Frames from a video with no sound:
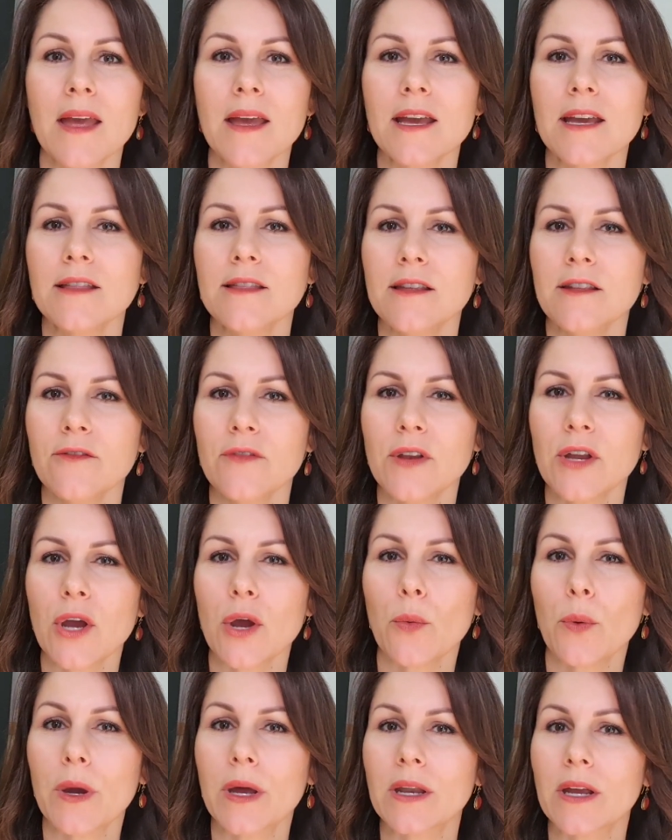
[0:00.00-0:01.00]
In this
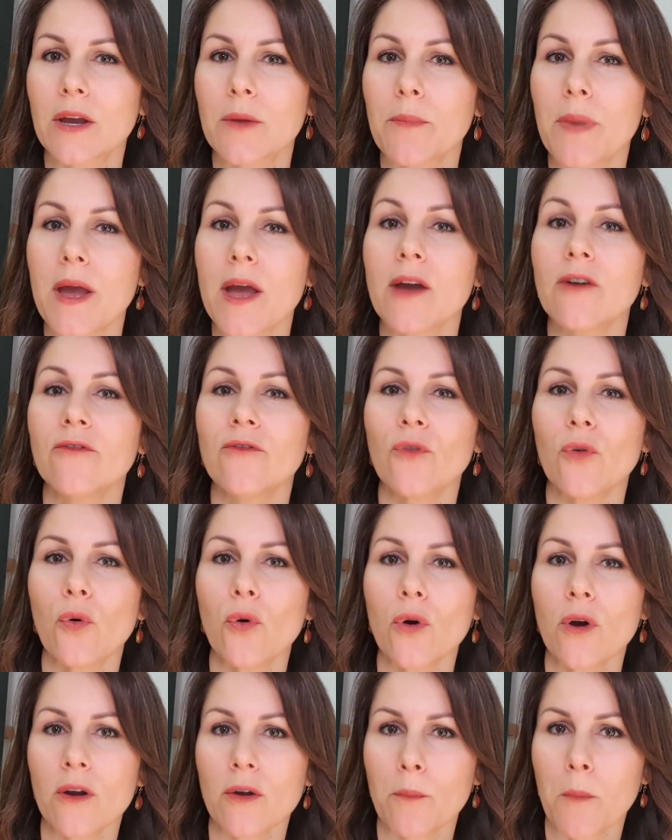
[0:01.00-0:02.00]
video, we're going to compare
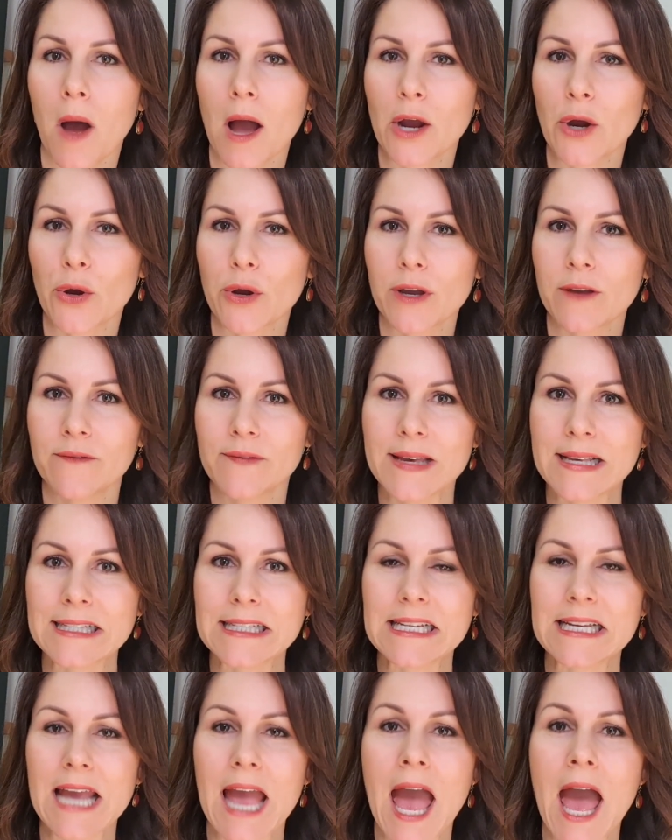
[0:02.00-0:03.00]
4 micro
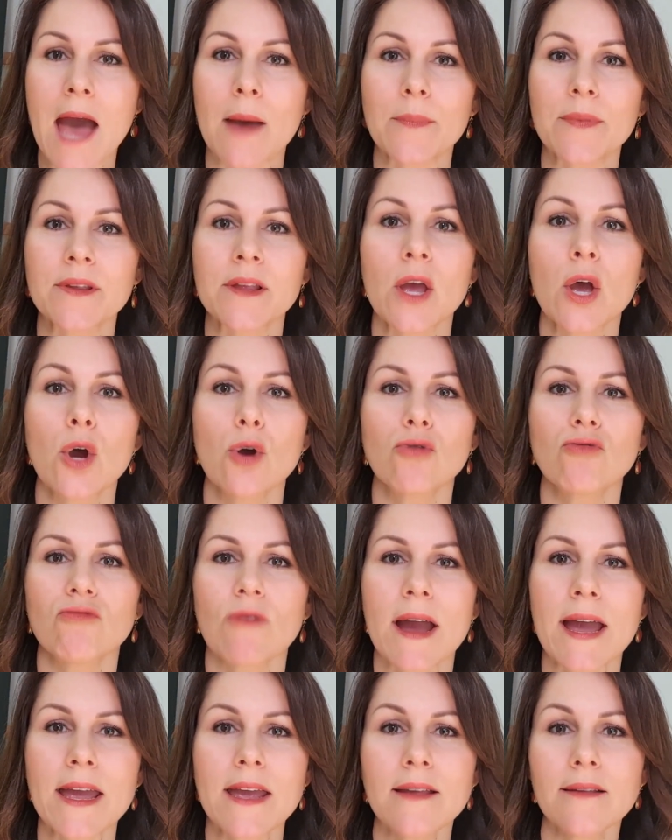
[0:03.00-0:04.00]
investing apps:
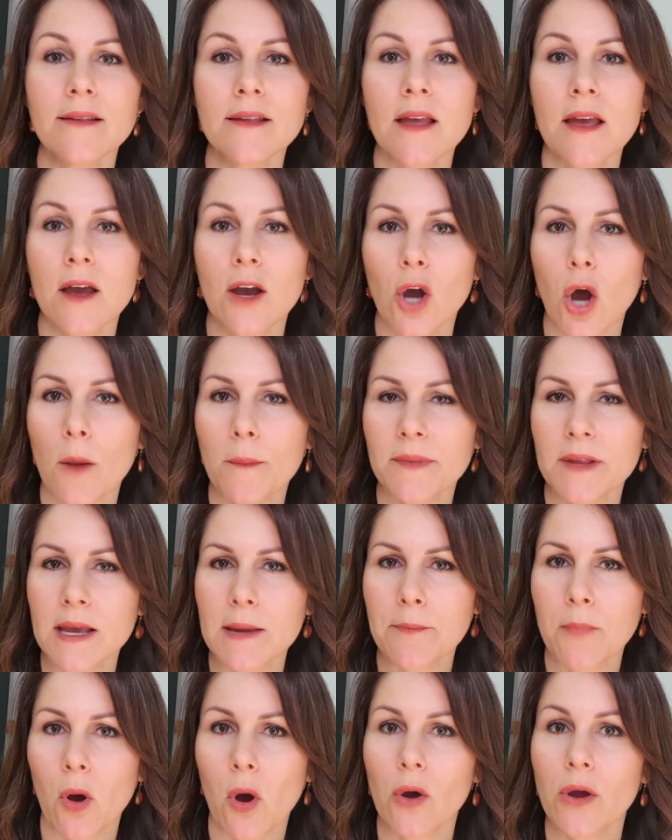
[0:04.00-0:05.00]
RAIZ,
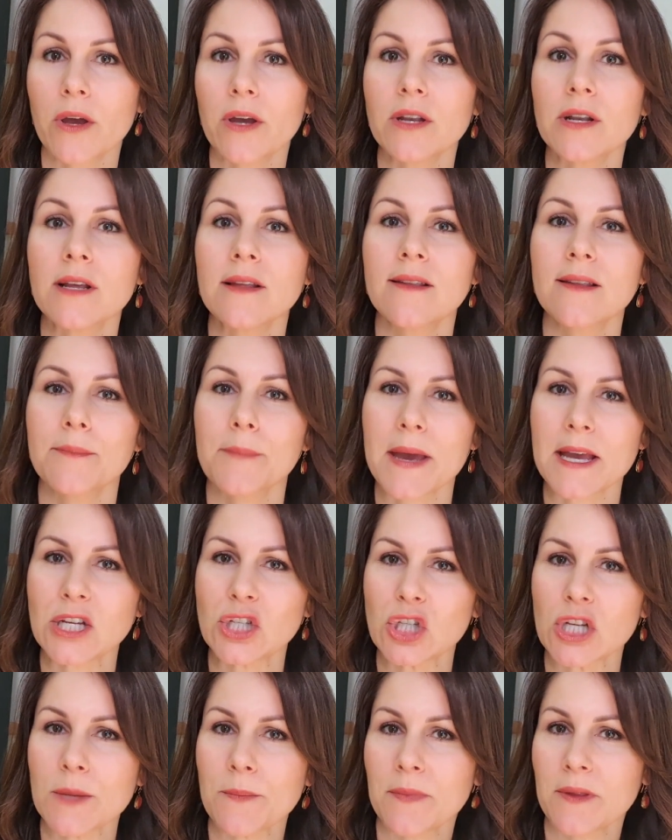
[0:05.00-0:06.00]
CommSec Pocket,
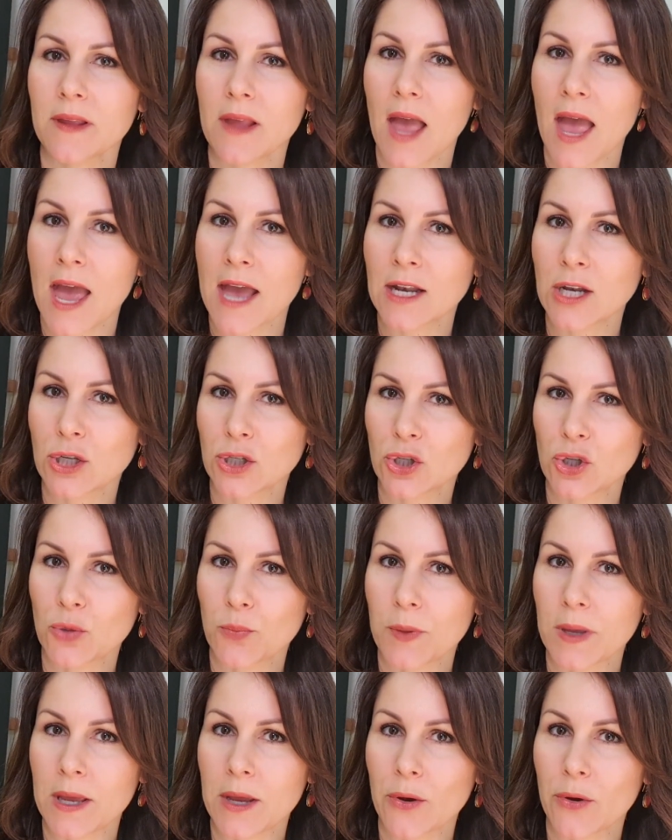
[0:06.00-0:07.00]
Spaceships, and
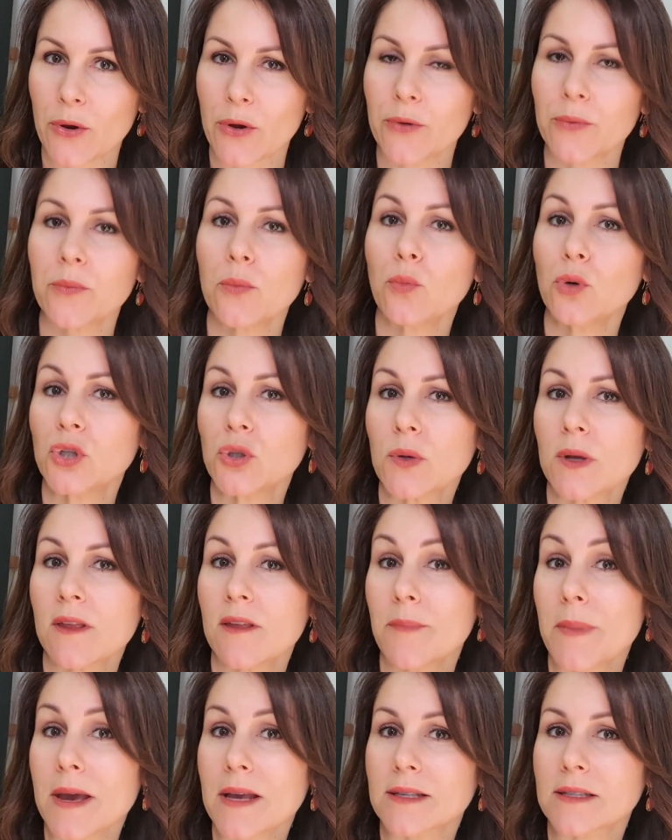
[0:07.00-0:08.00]
Superhero. Which
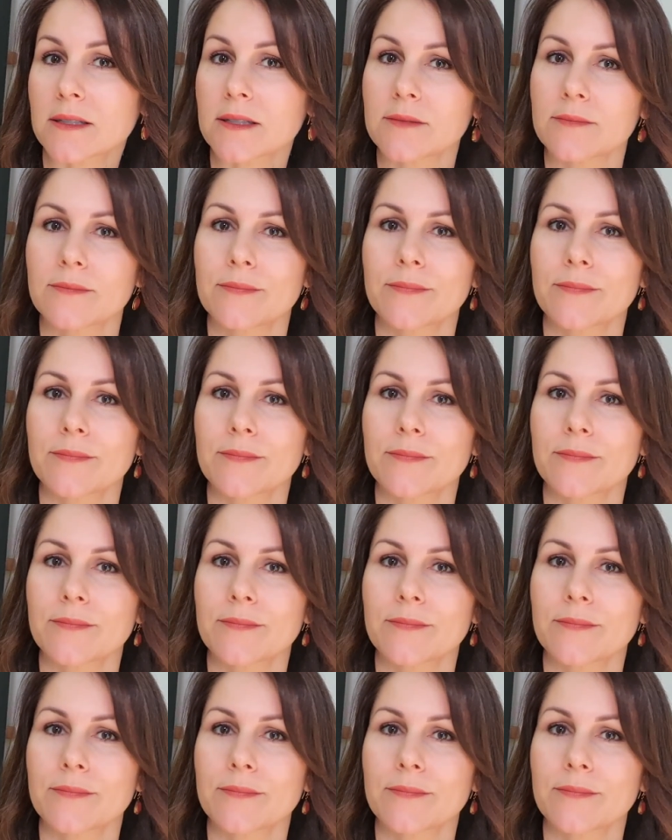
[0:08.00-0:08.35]
one's best?